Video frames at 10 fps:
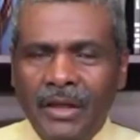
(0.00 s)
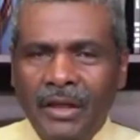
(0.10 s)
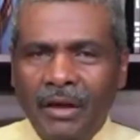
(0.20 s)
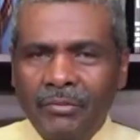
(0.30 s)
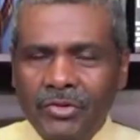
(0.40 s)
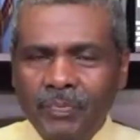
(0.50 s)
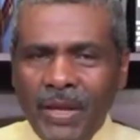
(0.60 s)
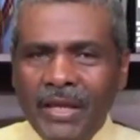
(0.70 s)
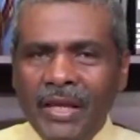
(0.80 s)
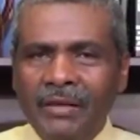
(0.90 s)
And I'm
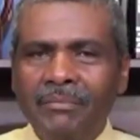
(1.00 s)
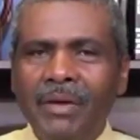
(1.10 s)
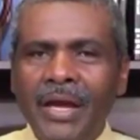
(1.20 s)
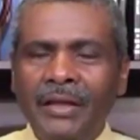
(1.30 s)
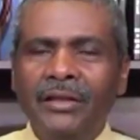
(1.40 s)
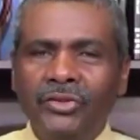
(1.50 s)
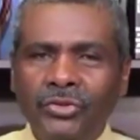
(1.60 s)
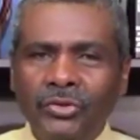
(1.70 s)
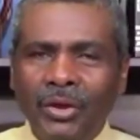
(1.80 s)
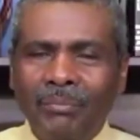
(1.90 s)
speaking mainly
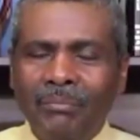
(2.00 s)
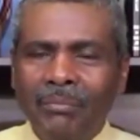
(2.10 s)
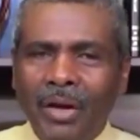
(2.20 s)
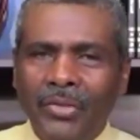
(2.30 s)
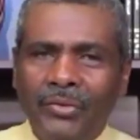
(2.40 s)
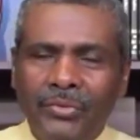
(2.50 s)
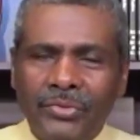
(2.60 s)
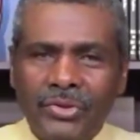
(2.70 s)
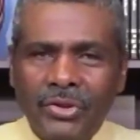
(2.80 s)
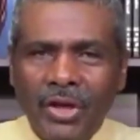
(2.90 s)
to the
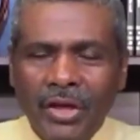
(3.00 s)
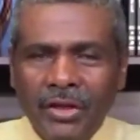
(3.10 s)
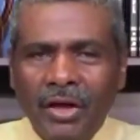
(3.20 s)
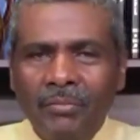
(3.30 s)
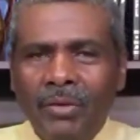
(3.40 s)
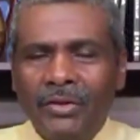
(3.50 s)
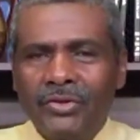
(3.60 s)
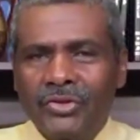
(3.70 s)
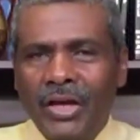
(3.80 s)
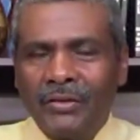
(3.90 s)
mothers, young
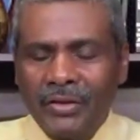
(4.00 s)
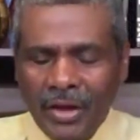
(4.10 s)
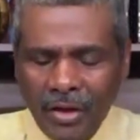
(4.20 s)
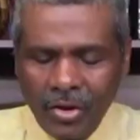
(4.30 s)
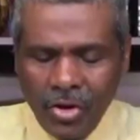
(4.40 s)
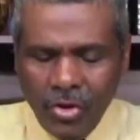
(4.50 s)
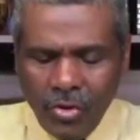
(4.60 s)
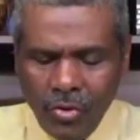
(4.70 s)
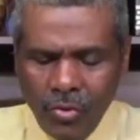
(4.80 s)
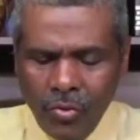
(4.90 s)
mothers out there
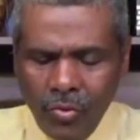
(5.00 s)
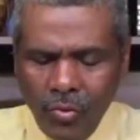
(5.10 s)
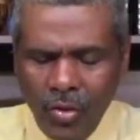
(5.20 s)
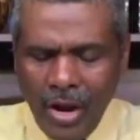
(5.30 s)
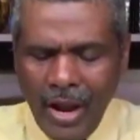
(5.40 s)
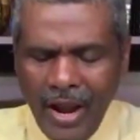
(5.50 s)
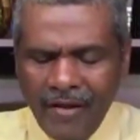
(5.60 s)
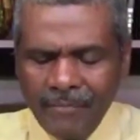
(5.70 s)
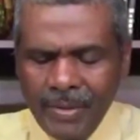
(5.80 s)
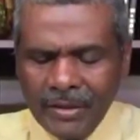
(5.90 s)
who
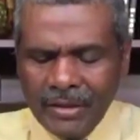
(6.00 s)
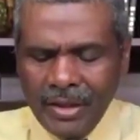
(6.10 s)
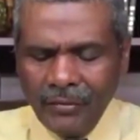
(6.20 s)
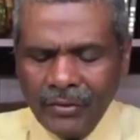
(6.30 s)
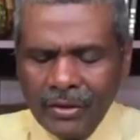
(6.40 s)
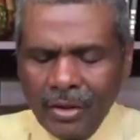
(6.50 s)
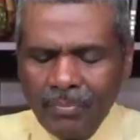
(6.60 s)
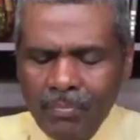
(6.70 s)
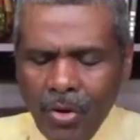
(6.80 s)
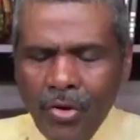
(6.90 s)
have been given the
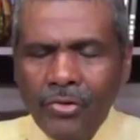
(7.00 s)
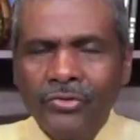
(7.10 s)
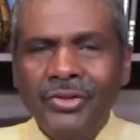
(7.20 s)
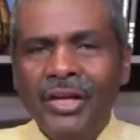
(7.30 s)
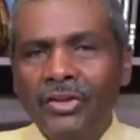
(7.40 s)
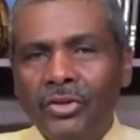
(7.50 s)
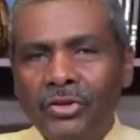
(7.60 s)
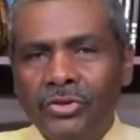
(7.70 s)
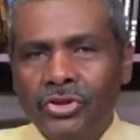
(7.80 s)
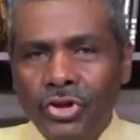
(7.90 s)
burden and
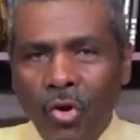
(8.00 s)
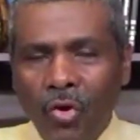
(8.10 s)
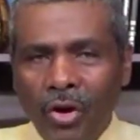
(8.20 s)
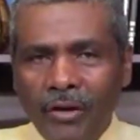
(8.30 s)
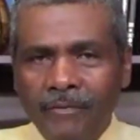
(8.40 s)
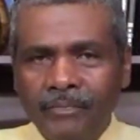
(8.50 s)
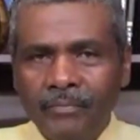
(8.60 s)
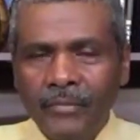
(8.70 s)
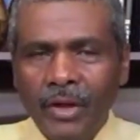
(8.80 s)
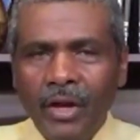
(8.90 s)
the joy
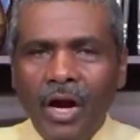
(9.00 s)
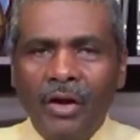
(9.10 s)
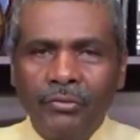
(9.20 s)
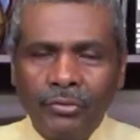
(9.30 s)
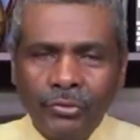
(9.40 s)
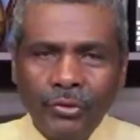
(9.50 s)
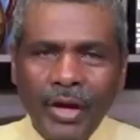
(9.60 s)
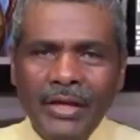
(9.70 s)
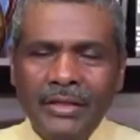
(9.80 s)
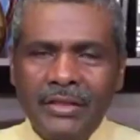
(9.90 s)
of
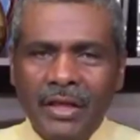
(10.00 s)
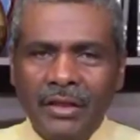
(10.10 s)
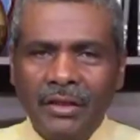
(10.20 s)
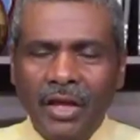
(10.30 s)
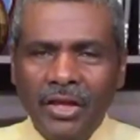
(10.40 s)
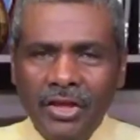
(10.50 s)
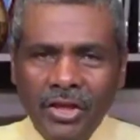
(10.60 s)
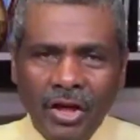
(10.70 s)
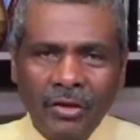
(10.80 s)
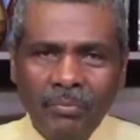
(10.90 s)
raising
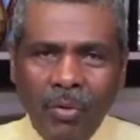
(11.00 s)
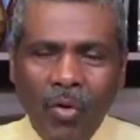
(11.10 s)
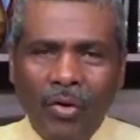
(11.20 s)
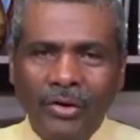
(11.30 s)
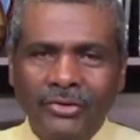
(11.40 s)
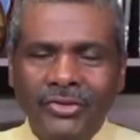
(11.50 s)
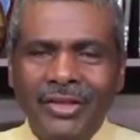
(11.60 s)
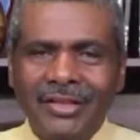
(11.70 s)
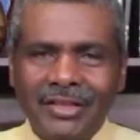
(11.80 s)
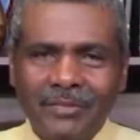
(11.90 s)
young boys,
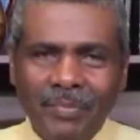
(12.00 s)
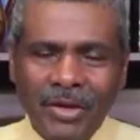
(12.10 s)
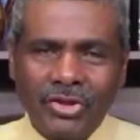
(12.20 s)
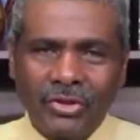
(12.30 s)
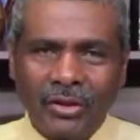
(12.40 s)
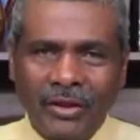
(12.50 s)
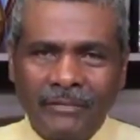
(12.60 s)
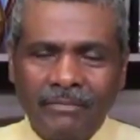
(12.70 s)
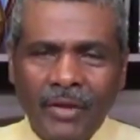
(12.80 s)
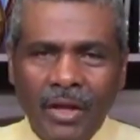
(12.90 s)
especially
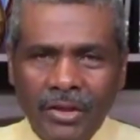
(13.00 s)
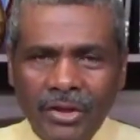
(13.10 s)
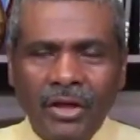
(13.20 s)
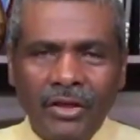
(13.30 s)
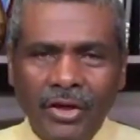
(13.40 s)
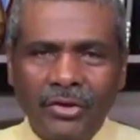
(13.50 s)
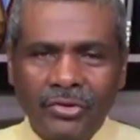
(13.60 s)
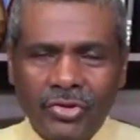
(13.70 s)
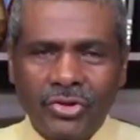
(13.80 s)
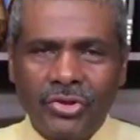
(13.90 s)
young
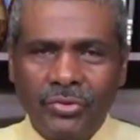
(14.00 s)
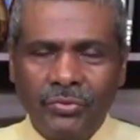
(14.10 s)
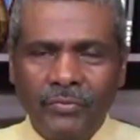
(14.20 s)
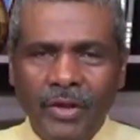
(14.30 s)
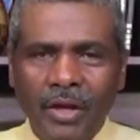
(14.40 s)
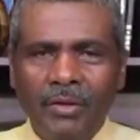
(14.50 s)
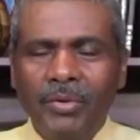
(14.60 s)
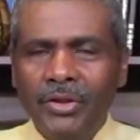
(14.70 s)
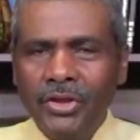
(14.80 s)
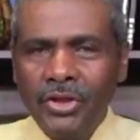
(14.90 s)
girls too, but